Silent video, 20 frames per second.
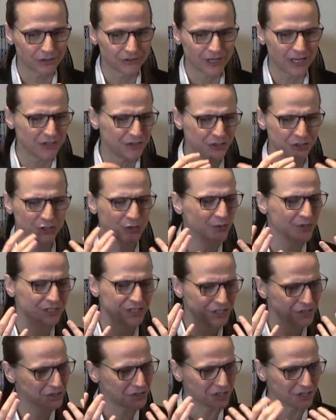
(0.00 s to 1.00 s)
not new
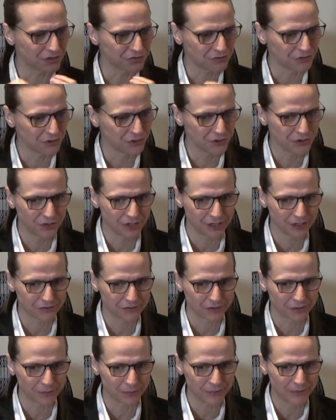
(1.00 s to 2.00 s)
additions to
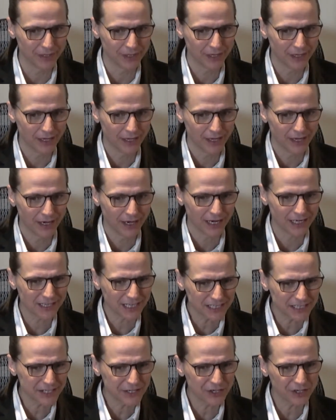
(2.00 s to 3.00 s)
Judaism. I'd
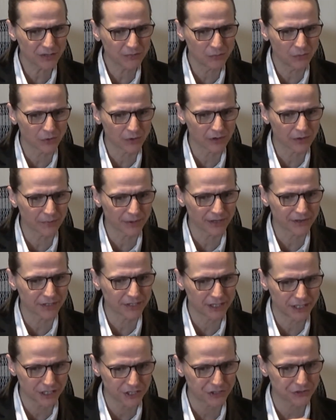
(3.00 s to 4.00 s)
like to hear more about the
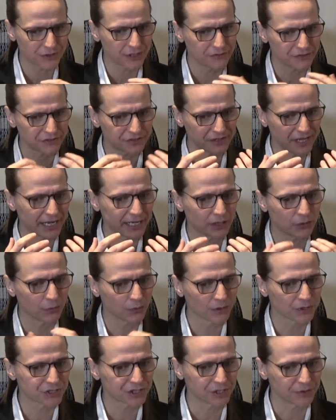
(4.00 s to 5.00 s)
history of ecstatic
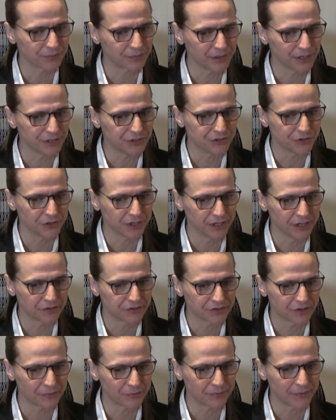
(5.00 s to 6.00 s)
worship in
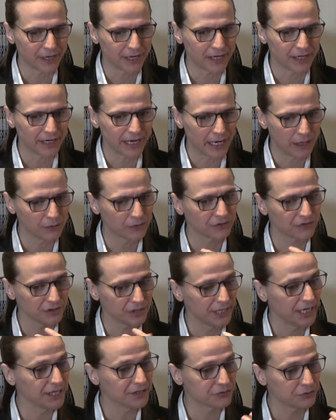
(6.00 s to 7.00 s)
Judaism and how it
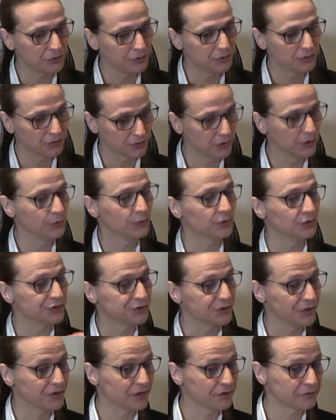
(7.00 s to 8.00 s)
relates to Renewal
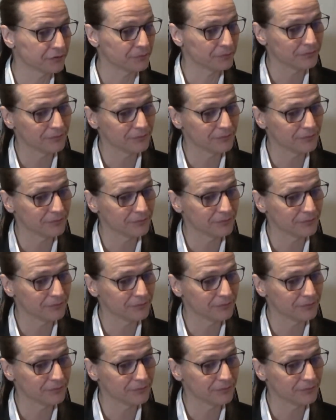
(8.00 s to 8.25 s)
Judaism.